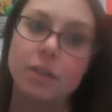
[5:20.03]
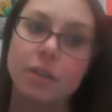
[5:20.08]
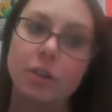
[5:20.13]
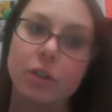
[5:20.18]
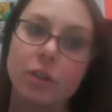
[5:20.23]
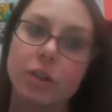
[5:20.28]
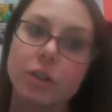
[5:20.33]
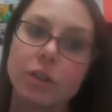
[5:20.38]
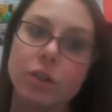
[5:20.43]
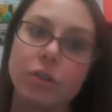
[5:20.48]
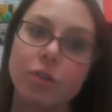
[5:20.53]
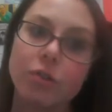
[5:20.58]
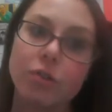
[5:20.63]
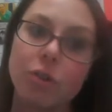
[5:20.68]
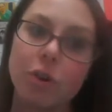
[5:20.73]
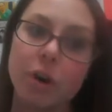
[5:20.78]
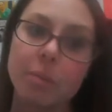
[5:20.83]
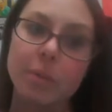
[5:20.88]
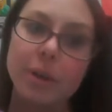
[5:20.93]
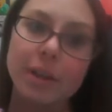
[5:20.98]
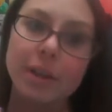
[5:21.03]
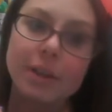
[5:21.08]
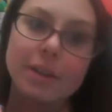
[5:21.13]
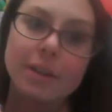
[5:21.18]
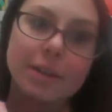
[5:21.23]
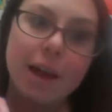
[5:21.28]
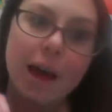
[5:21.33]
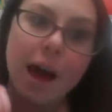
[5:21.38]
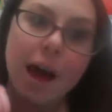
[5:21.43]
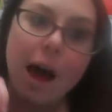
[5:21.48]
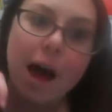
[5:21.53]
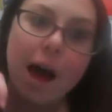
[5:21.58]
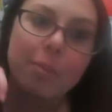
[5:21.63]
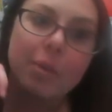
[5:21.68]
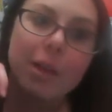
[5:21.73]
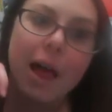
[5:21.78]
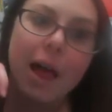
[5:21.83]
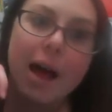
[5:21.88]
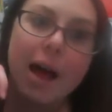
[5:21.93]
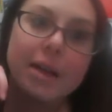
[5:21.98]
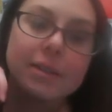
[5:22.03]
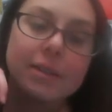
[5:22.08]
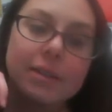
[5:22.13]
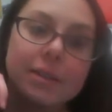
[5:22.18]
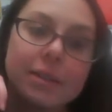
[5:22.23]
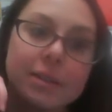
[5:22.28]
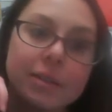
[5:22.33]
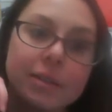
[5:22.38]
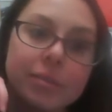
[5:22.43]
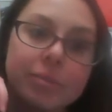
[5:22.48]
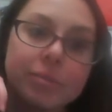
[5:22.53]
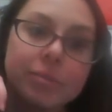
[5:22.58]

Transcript: So the to form is hablas.